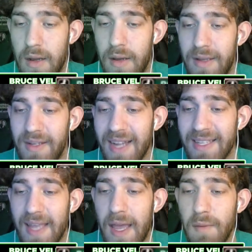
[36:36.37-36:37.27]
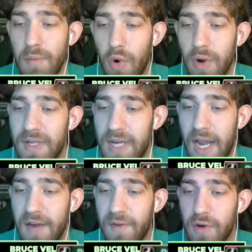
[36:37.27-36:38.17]
He's got 10 boards and
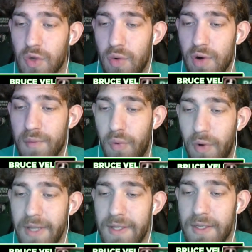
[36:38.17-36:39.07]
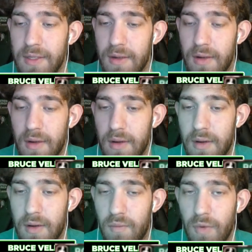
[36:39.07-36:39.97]
9 first quarter points.
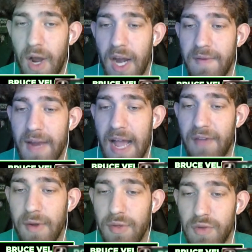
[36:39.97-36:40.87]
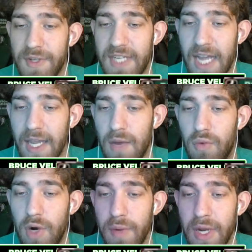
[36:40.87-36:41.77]
We're not even halfway through the second.
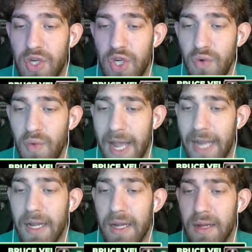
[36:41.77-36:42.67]
What are we doing?